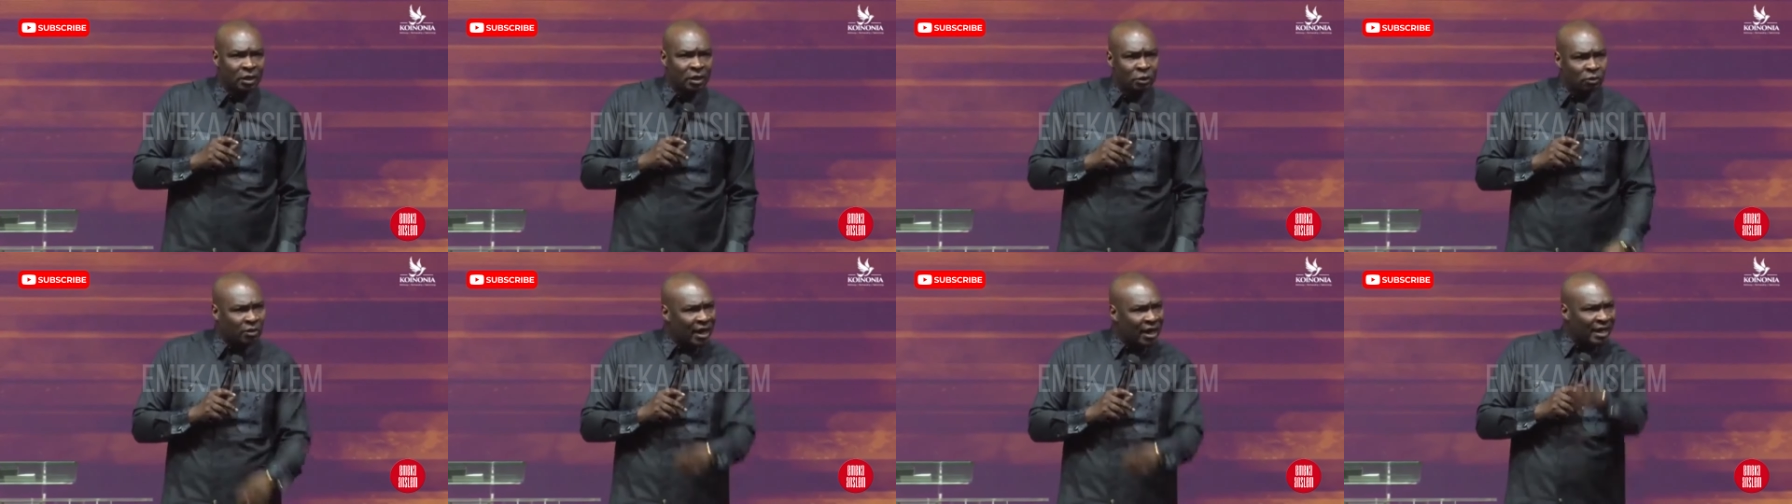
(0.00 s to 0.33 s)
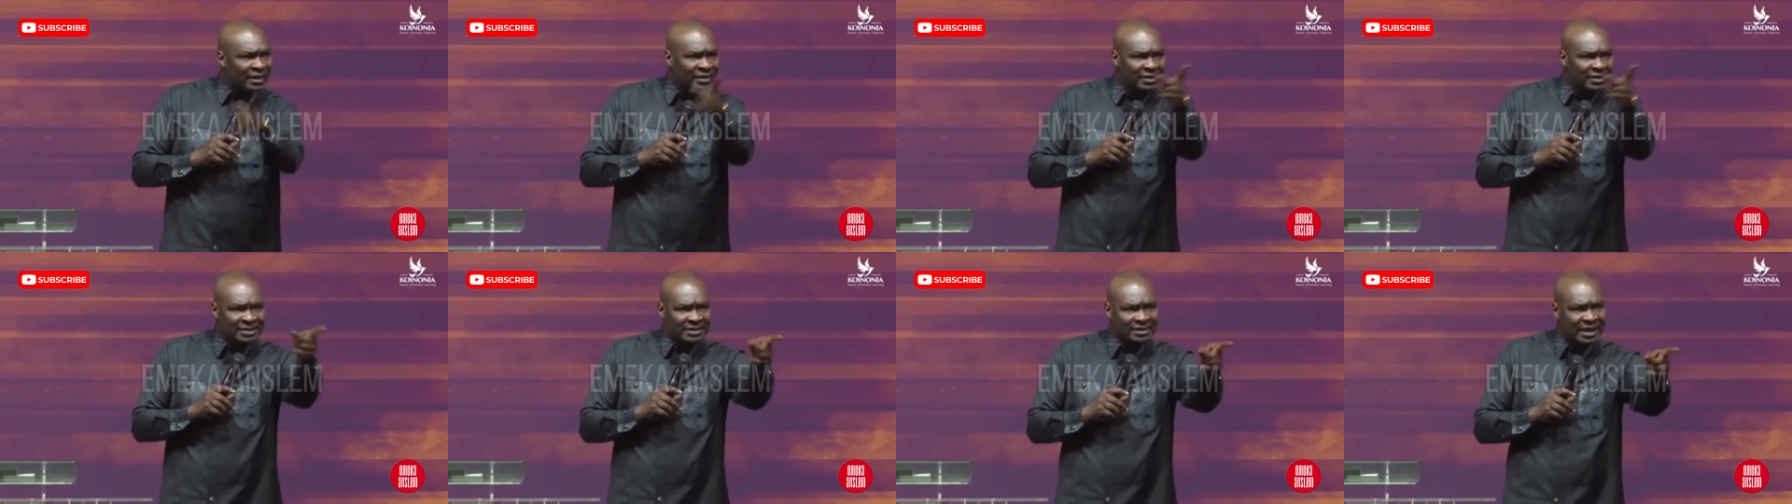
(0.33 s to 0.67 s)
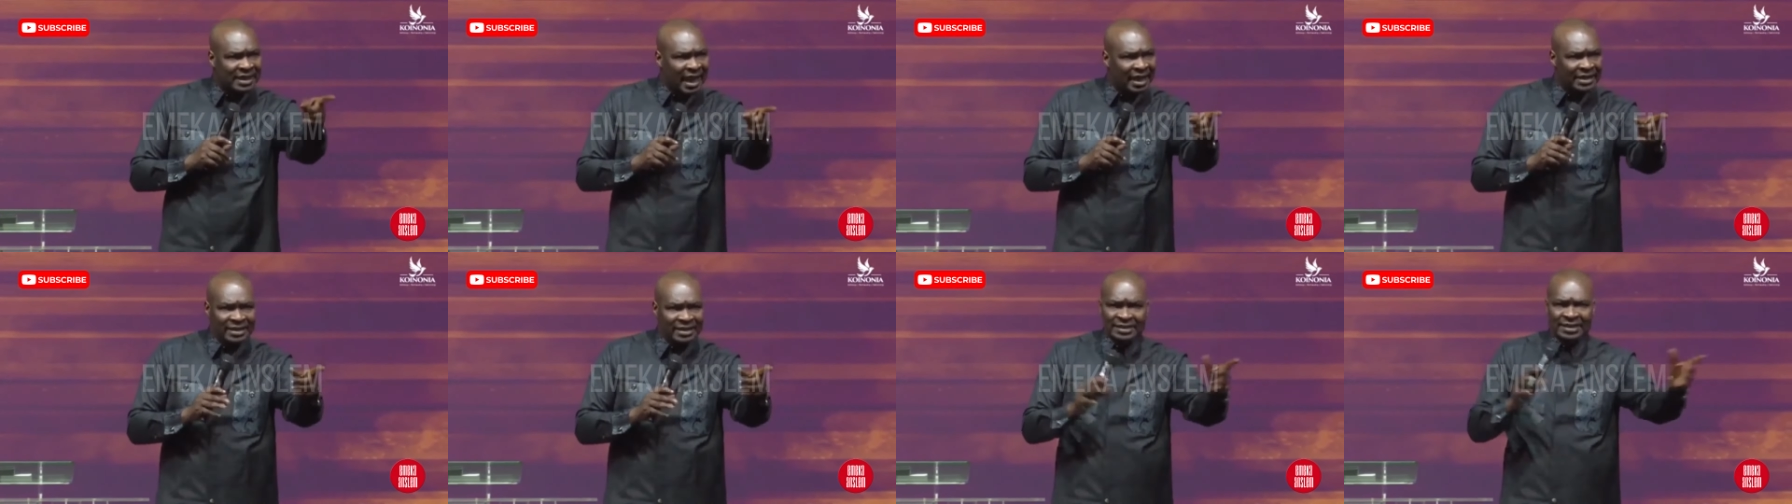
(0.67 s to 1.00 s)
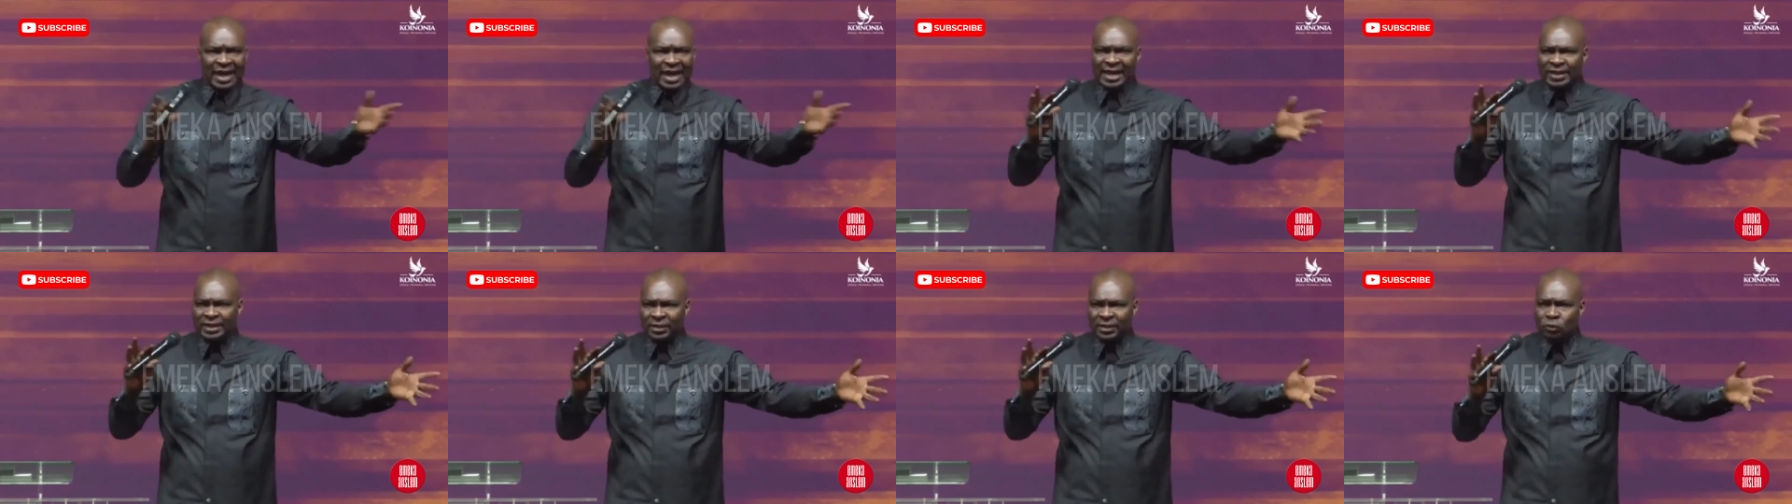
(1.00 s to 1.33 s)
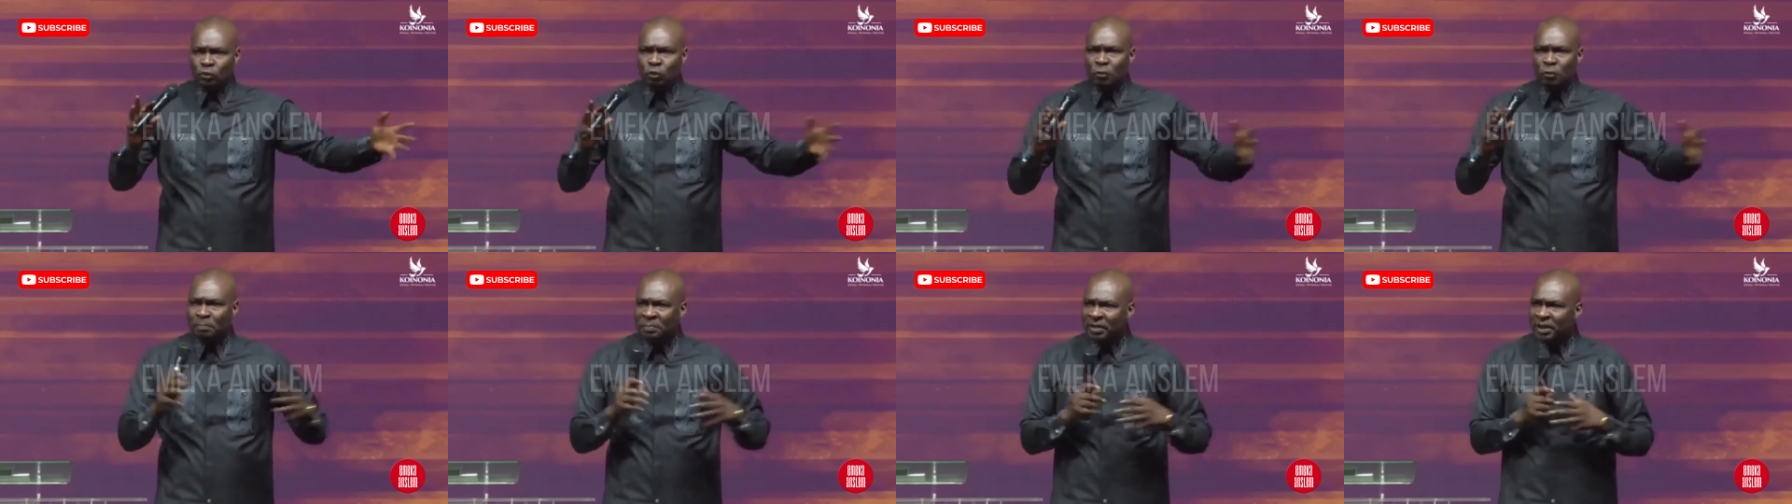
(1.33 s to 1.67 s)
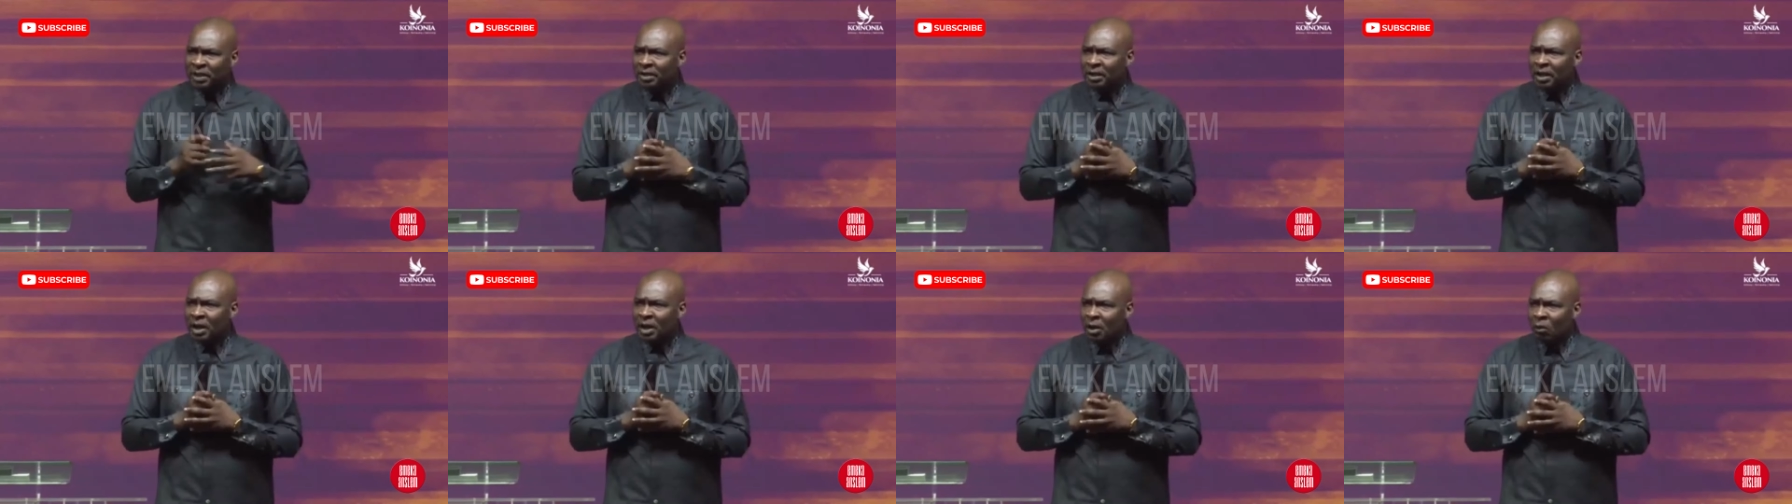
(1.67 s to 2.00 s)
Look at this guy, his head is too
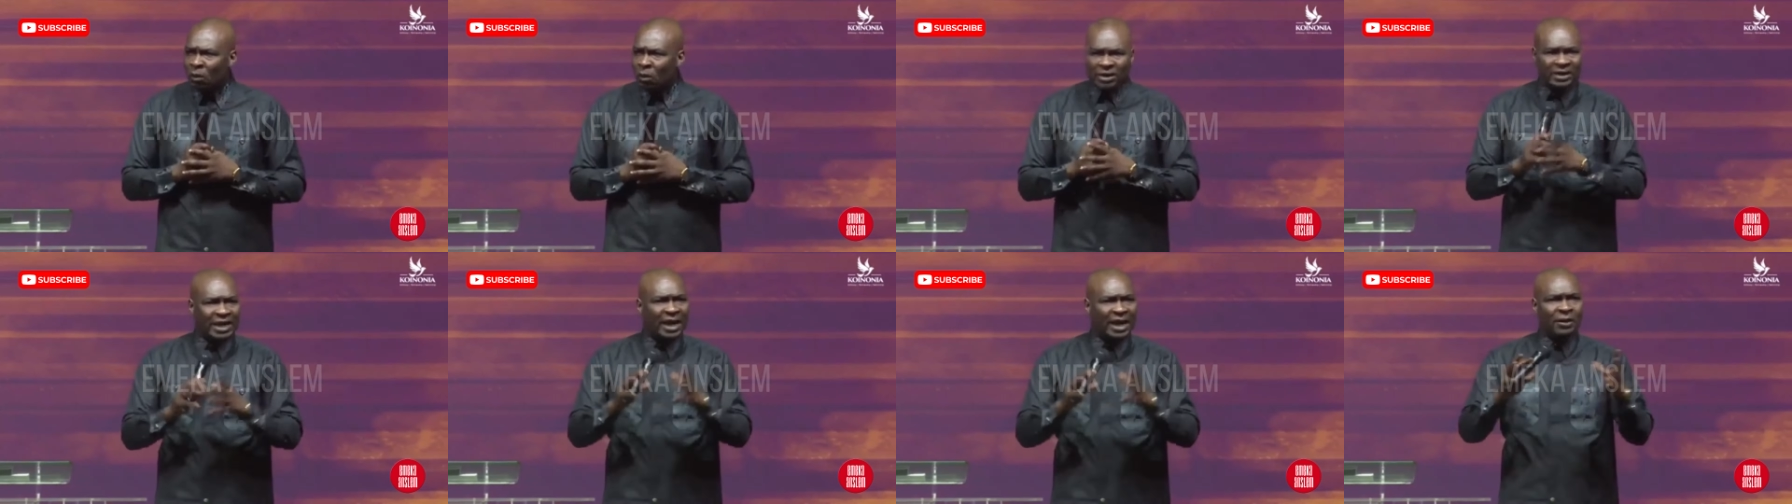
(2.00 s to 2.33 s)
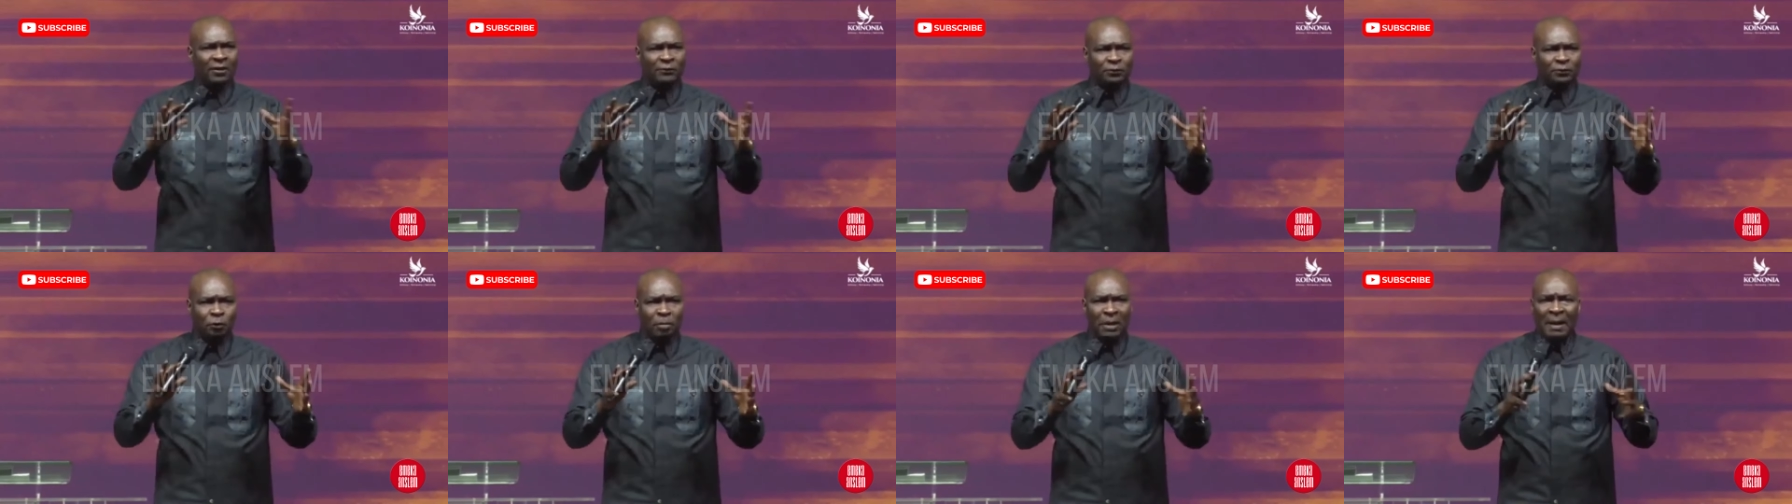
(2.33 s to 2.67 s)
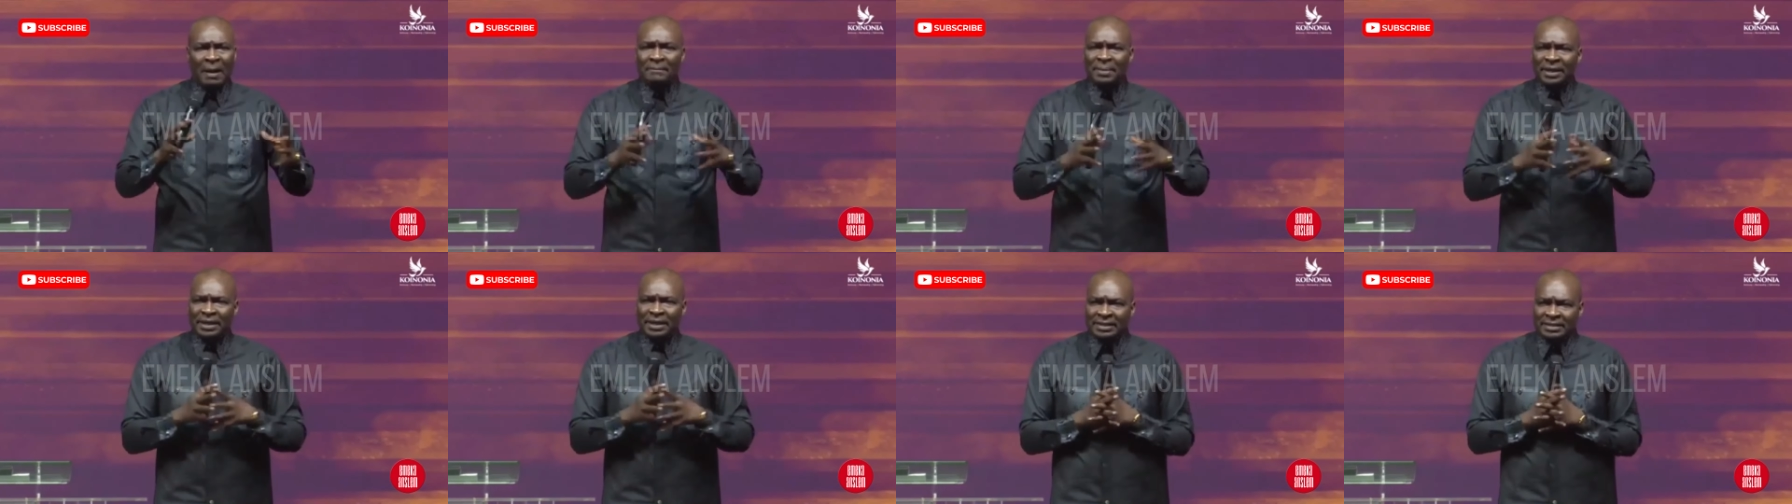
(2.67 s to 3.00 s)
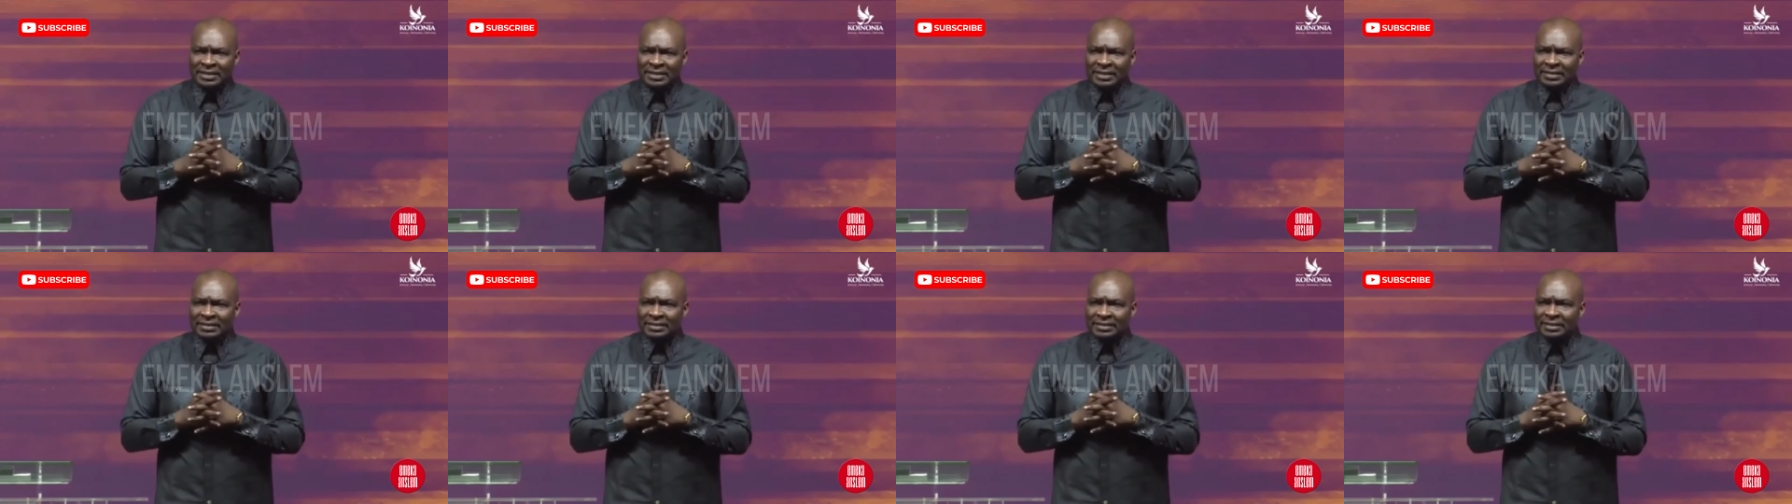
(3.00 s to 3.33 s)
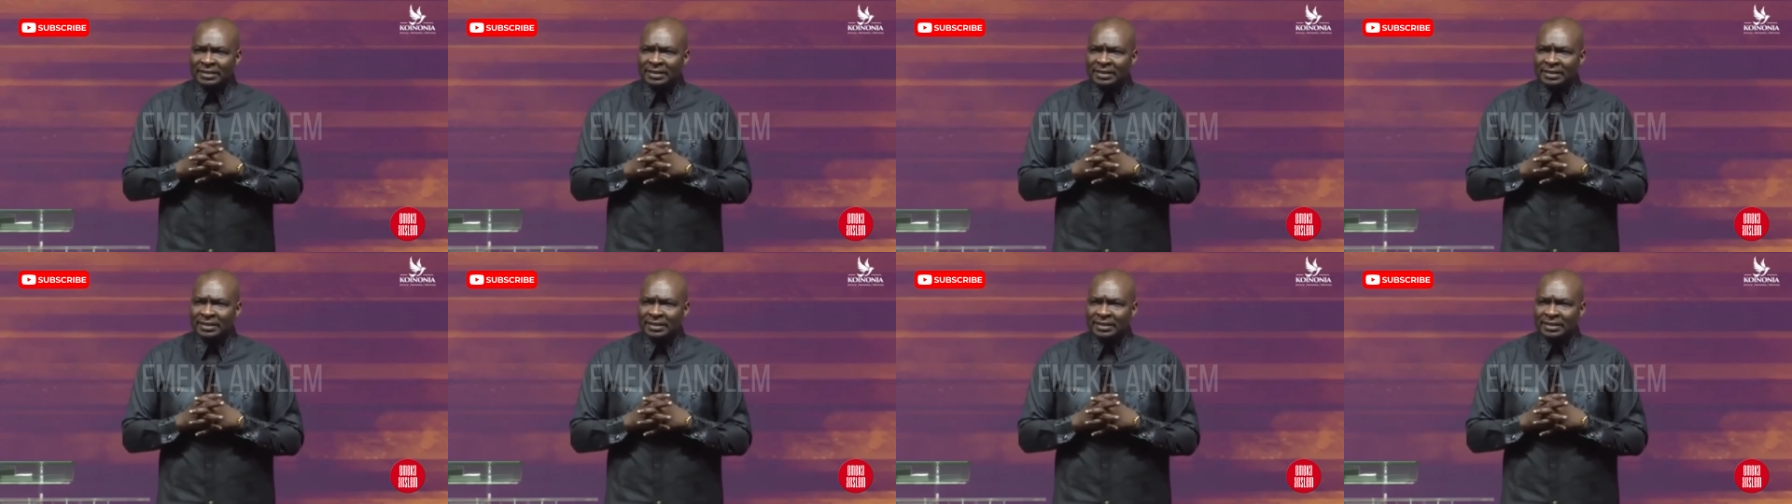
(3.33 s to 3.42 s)
big. What kind of human being is this?